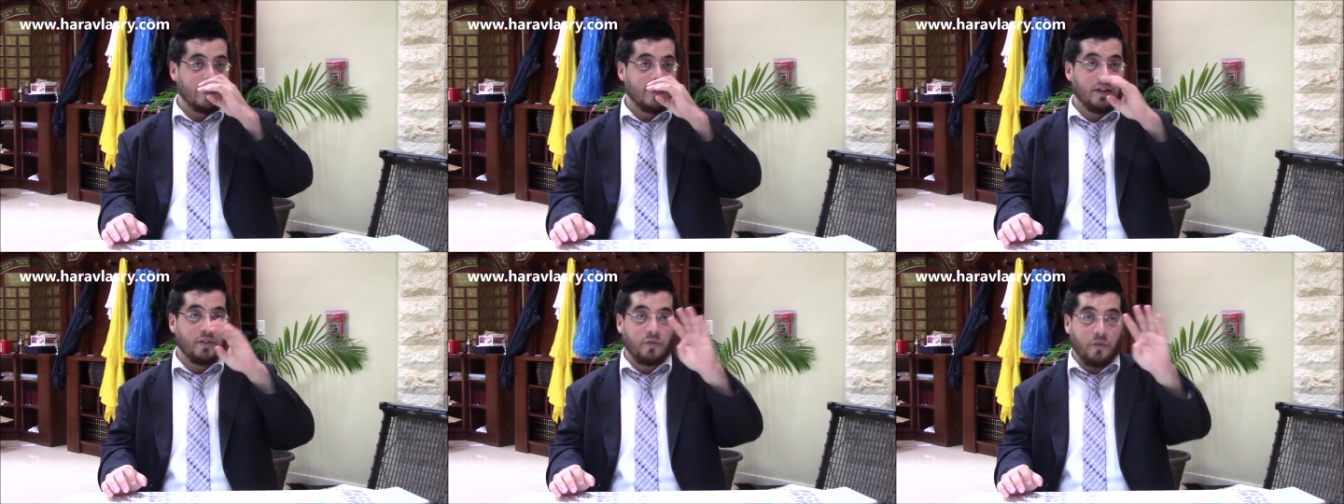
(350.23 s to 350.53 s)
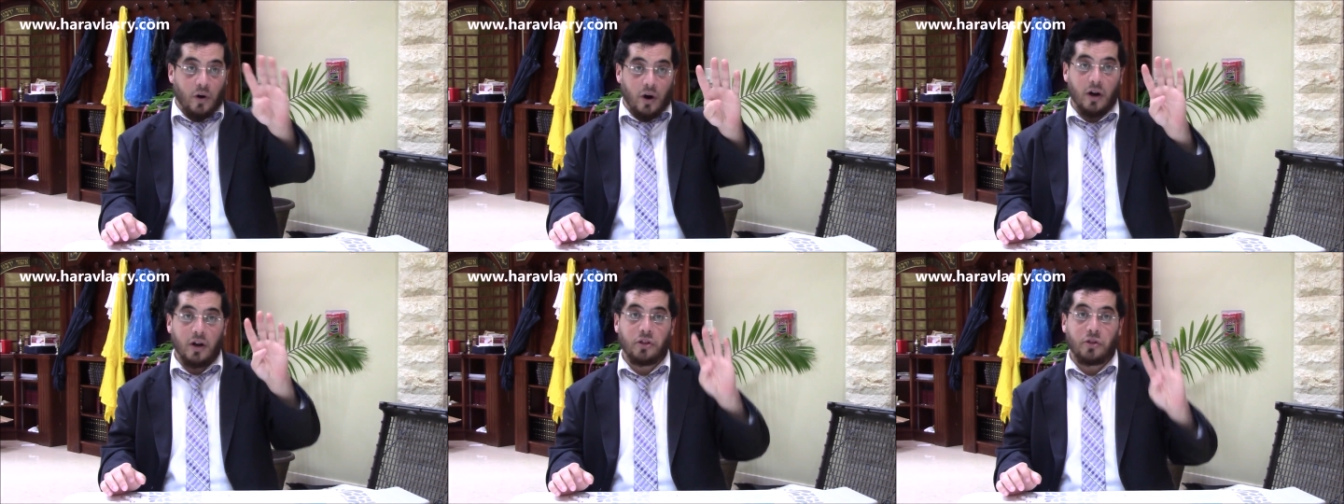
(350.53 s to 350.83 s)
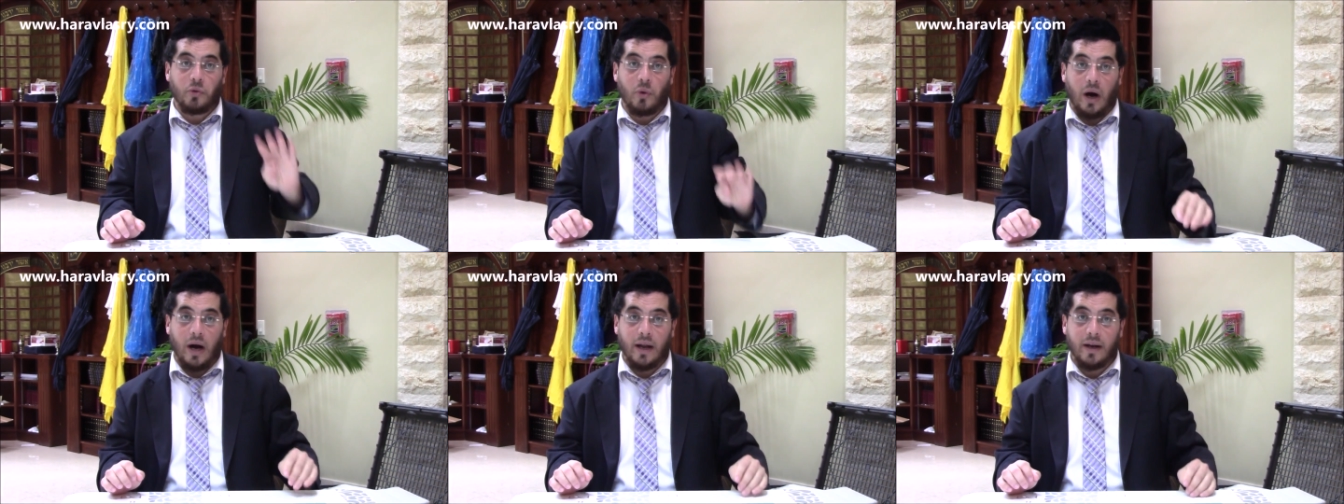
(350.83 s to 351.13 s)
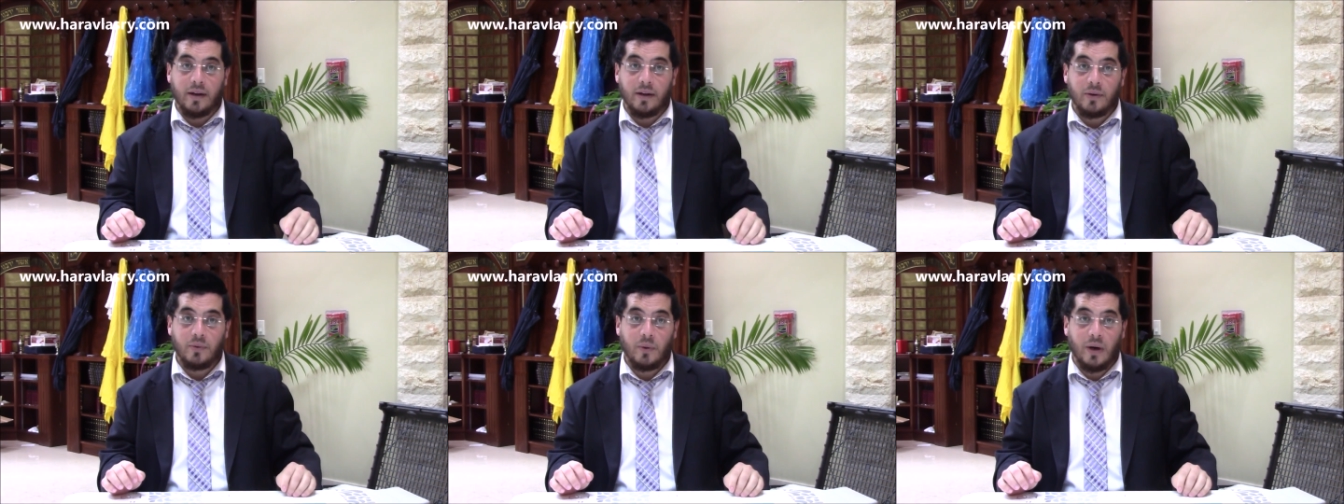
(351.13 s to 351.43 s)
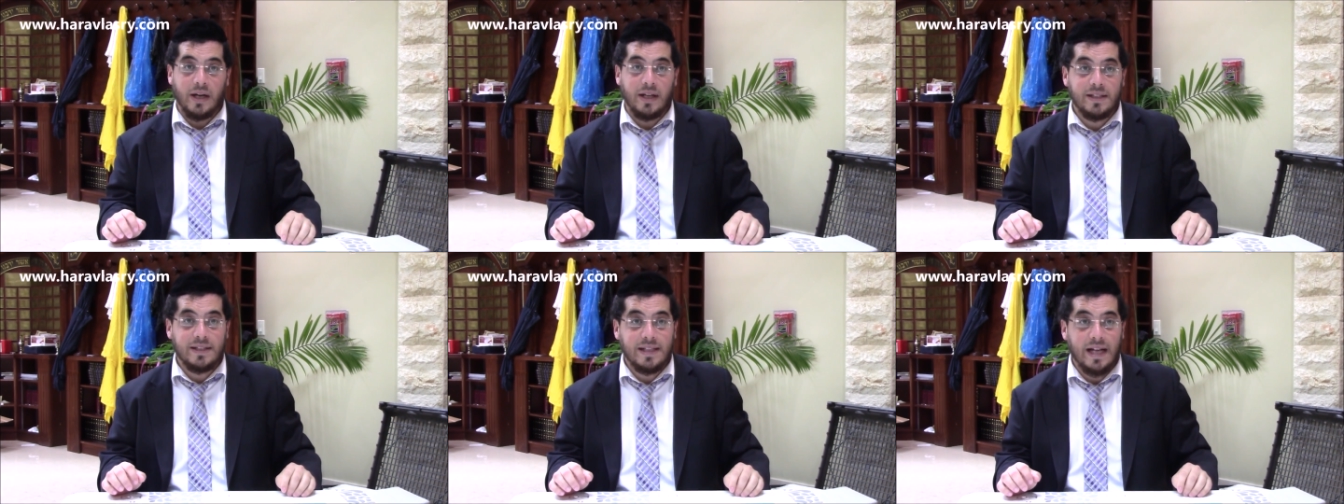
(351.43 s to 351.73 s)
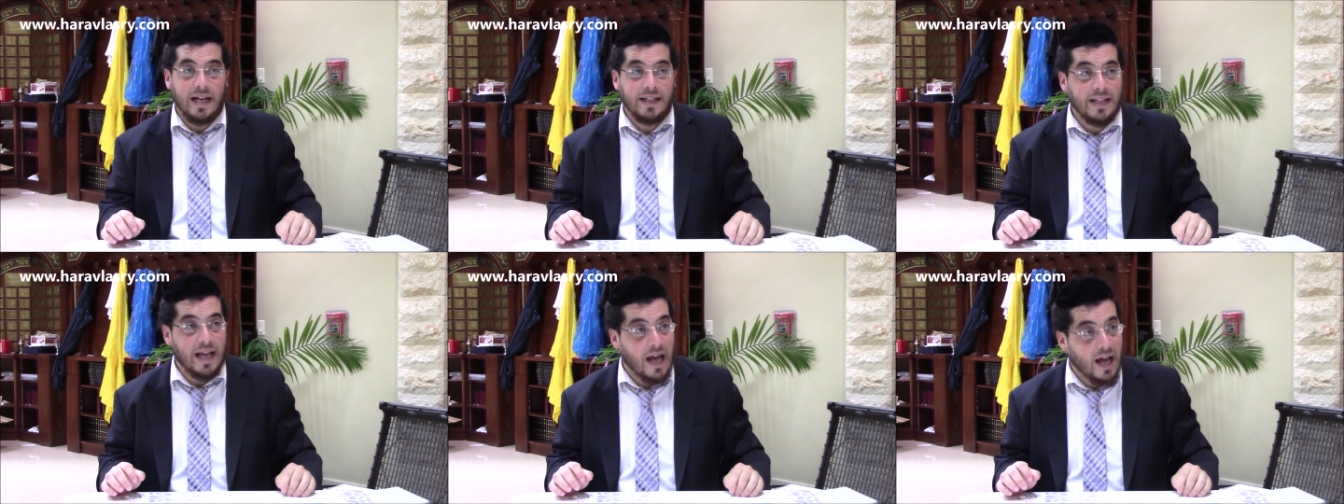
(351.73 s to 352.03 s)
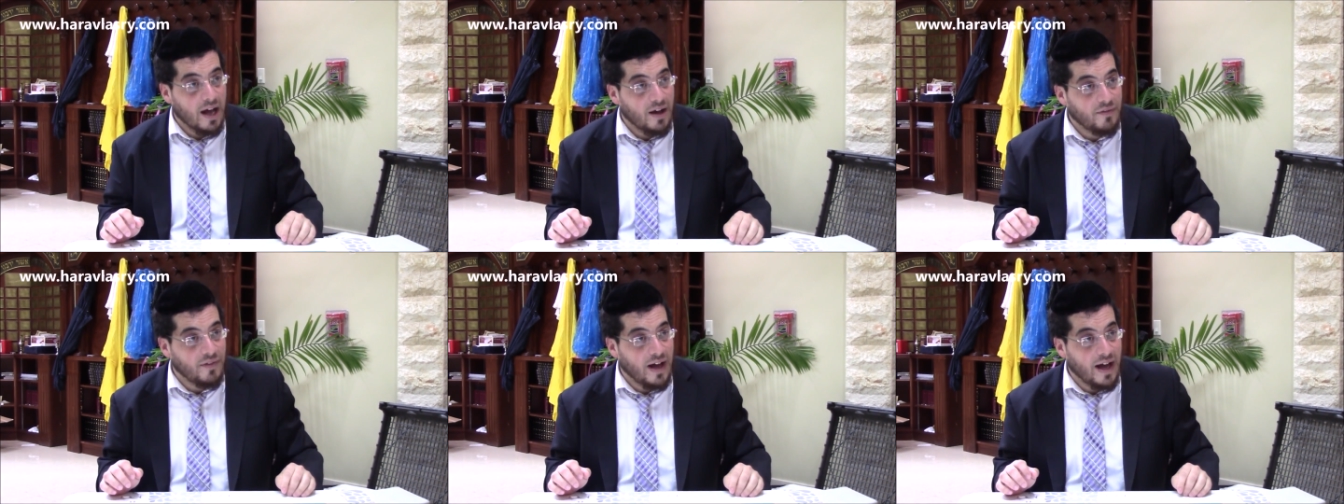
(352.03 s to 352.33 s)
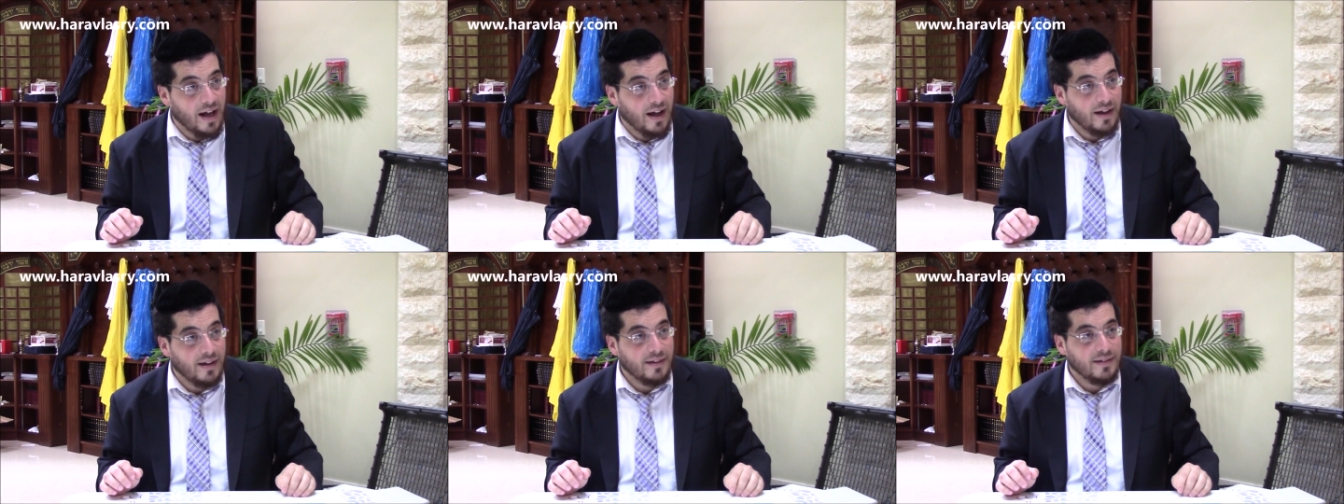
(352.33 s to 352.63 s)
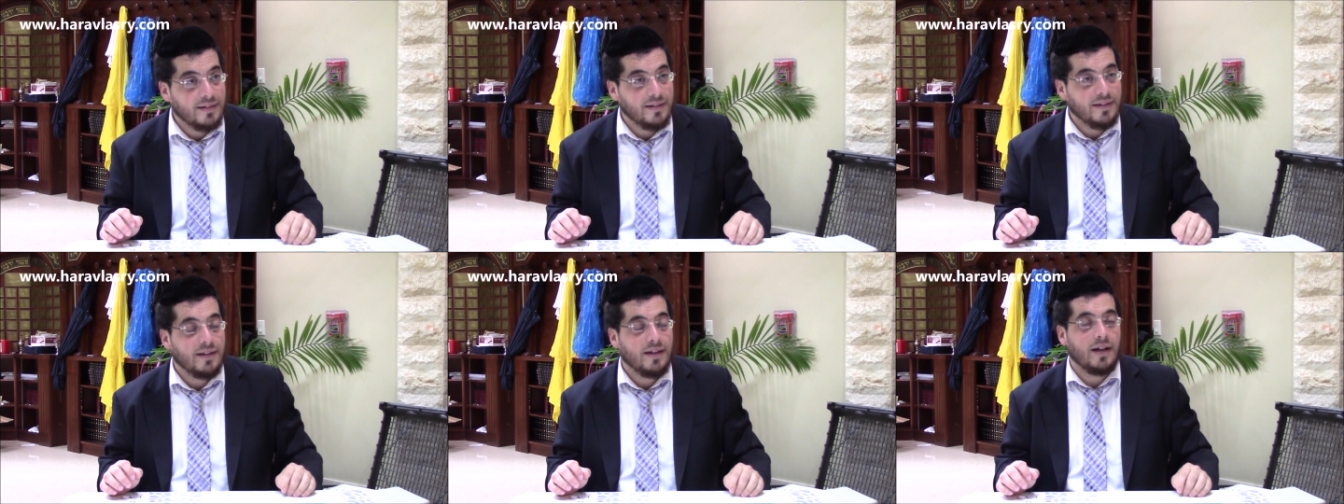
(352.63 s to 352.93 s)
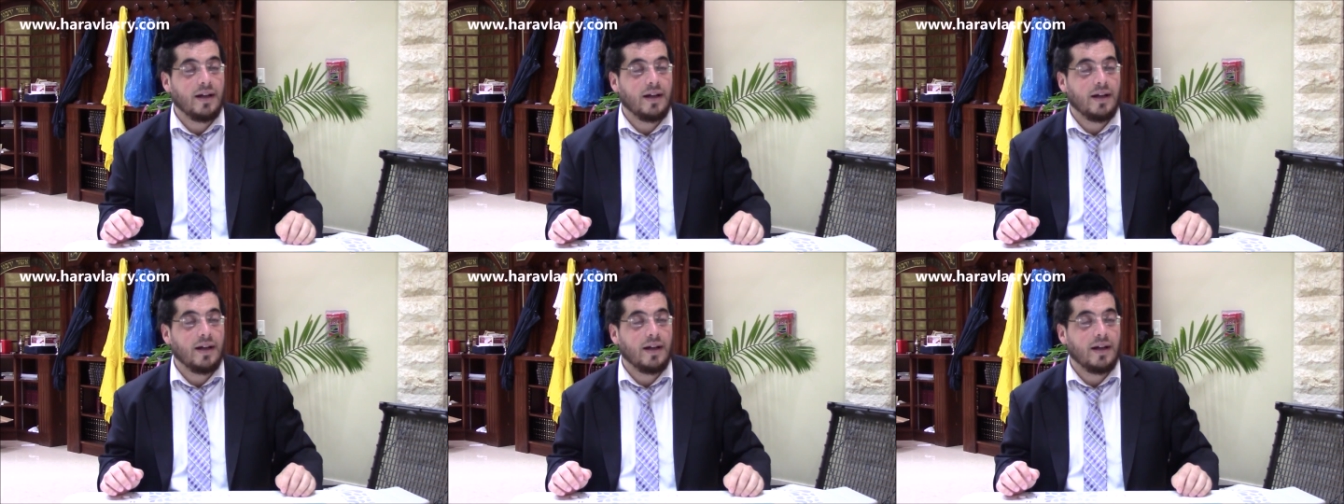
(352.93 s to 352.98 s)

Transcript: The fourth one, what is that? The Arava.